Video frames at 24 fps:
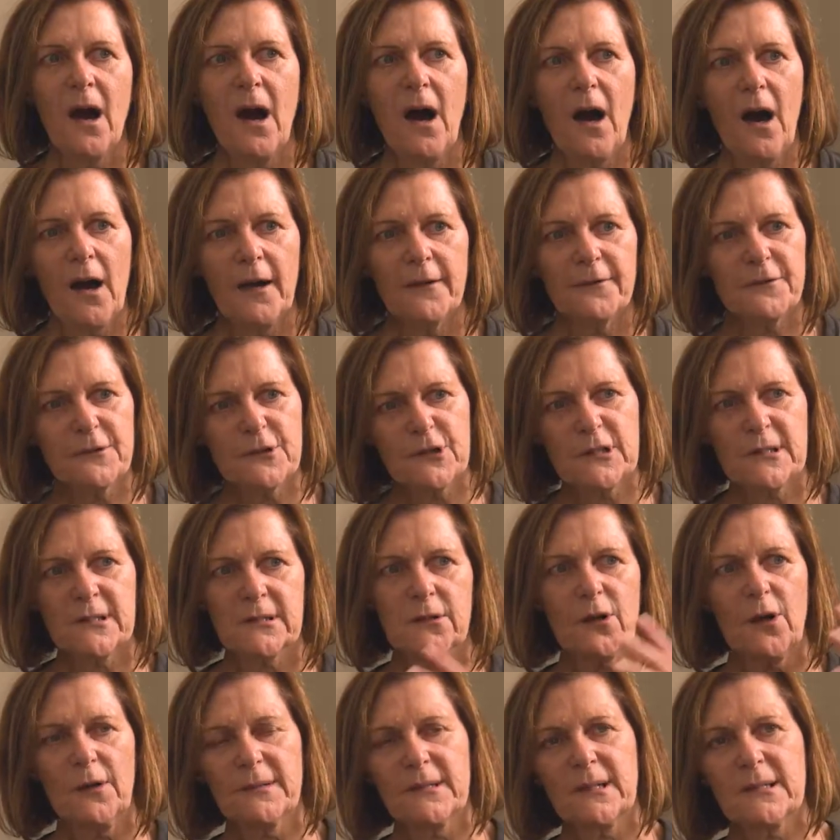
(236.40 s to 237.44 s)
I've just
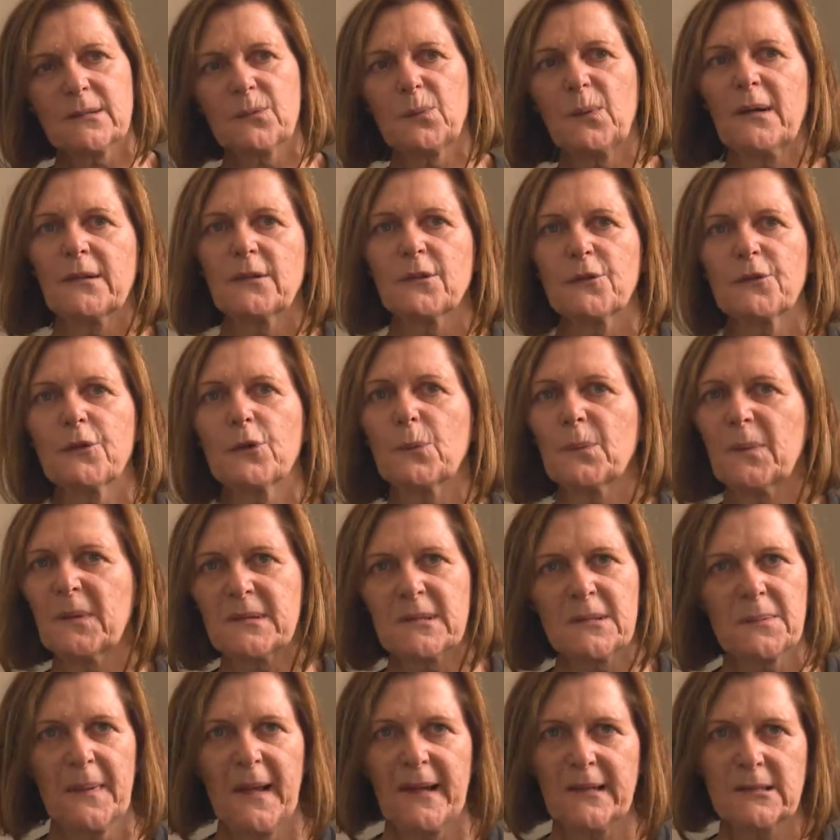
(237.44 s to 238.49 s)
got this wonderful
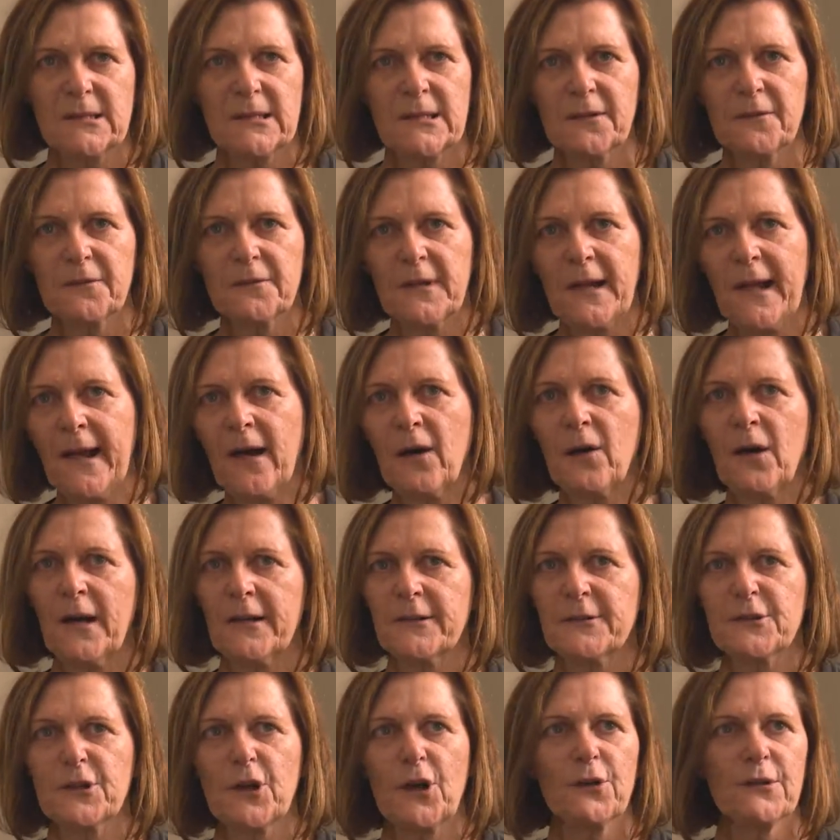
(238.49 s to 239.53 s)
perspective now. I
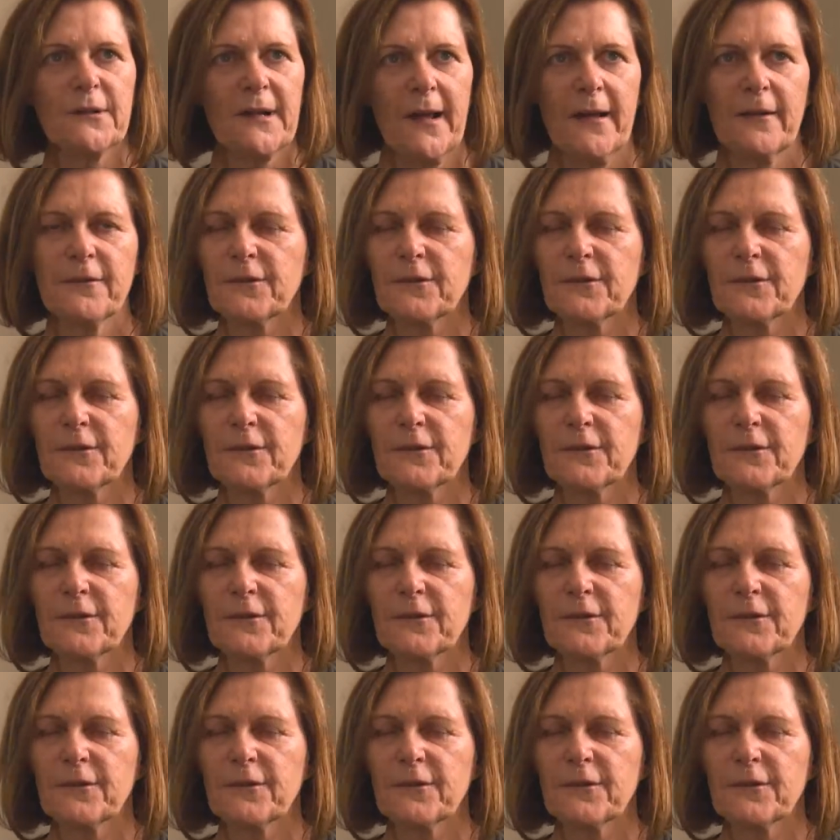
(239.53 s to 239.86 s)
don't have